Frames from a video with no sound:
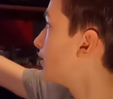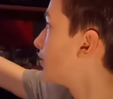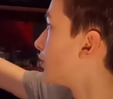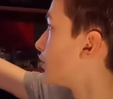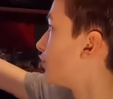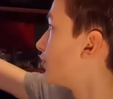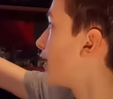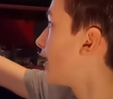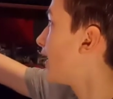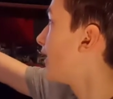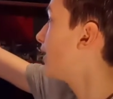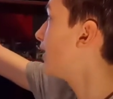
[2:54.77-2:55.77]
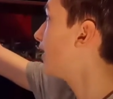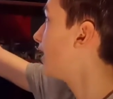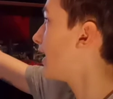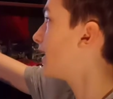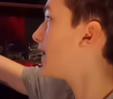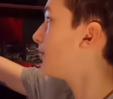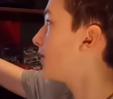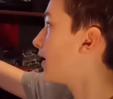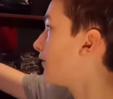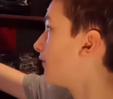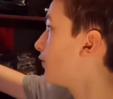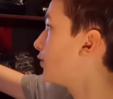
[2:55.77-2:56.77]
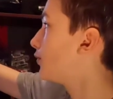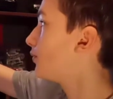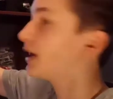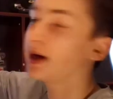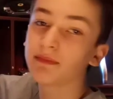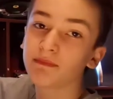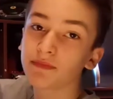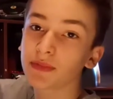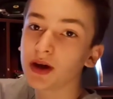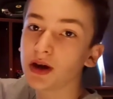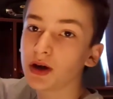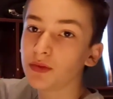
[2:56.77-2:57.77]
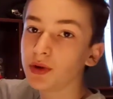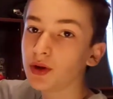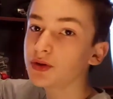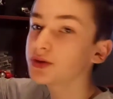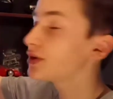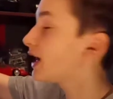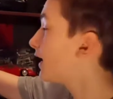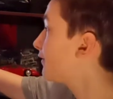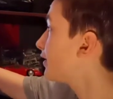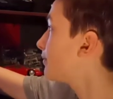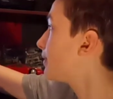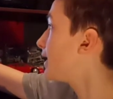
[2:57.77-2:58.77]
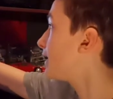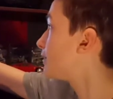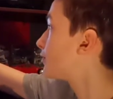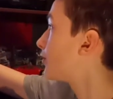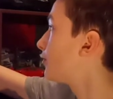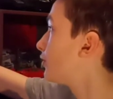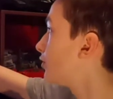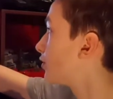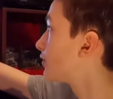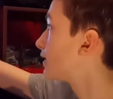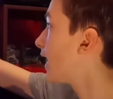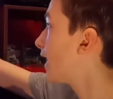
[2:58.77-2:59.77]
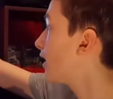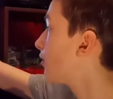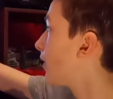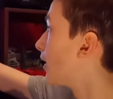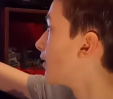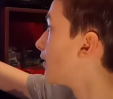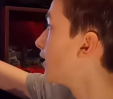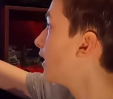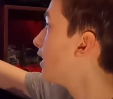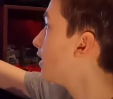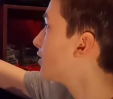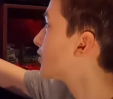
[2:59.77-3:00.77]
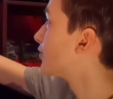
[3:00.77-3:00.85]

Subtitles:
or dry, and then we have full wet. We also have it based on your tyre wear, so